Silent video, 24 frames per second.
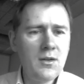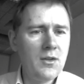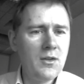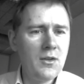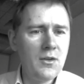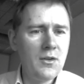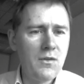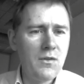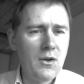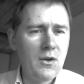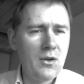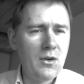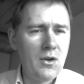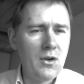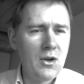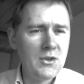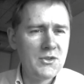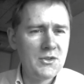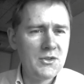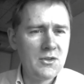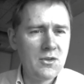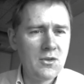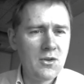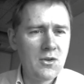the
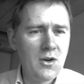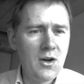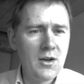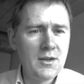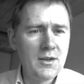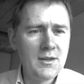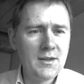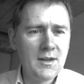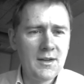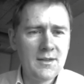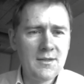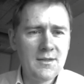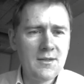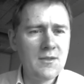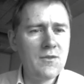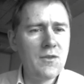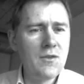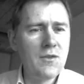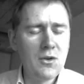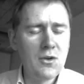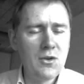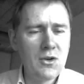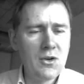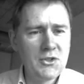phonological context, the
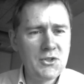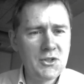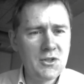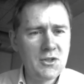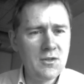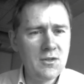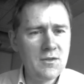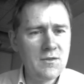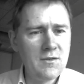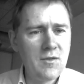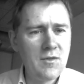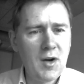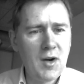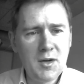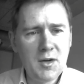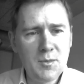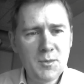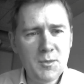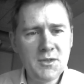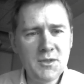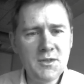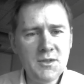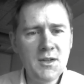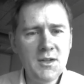phonological
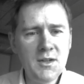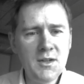environment